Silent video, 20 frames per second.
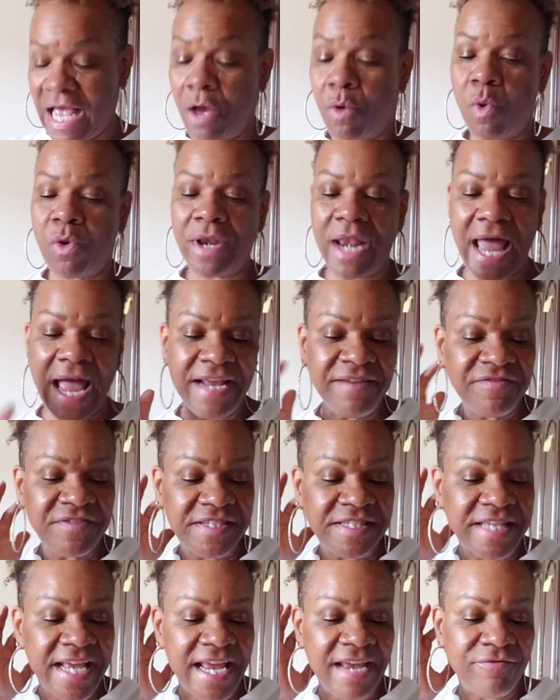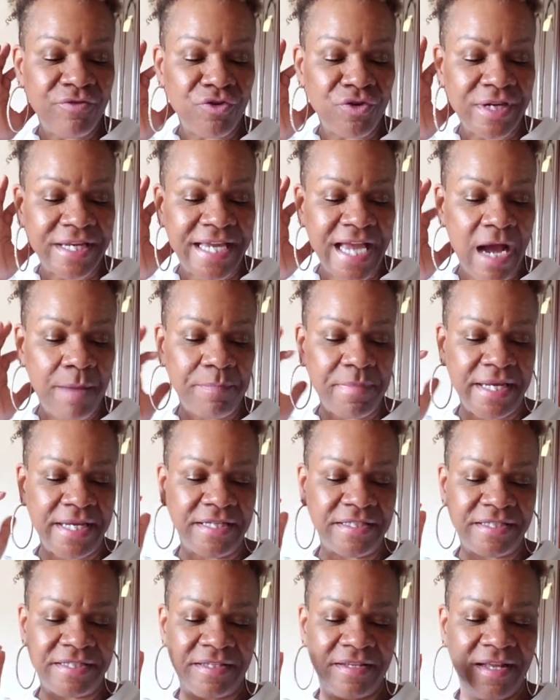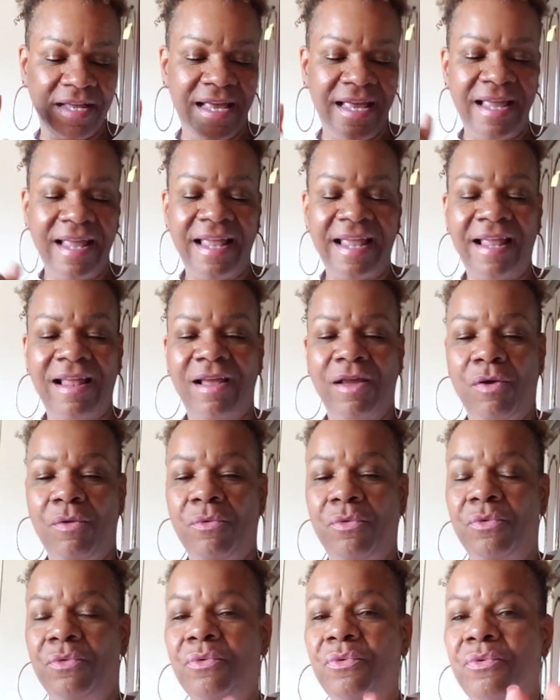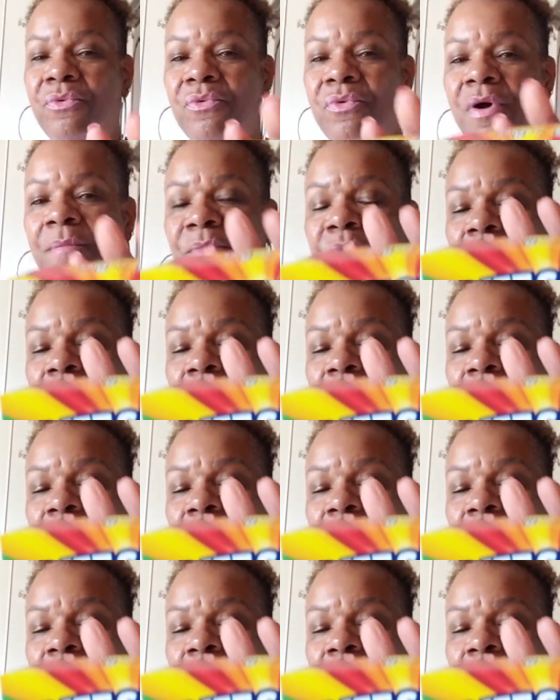or Lifesaver gummies. Oh, I'm